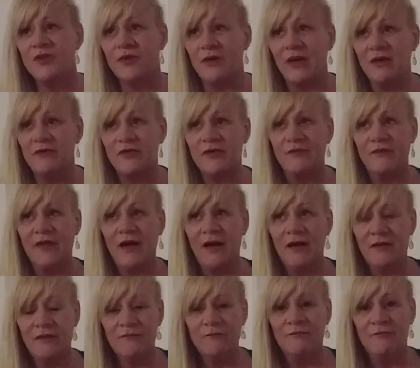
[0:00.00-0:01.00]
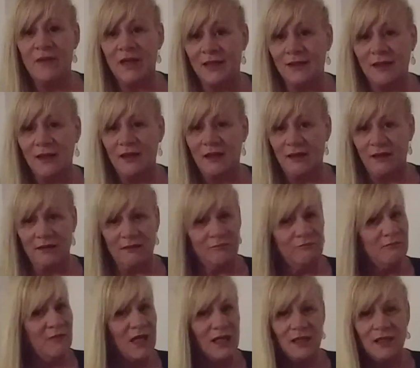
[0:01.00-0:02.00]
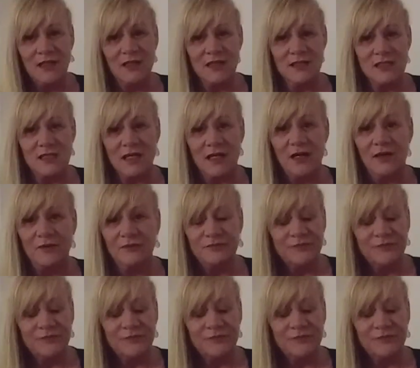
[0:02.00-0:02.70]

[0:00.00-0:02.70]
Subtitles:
away from that mentally many years ago.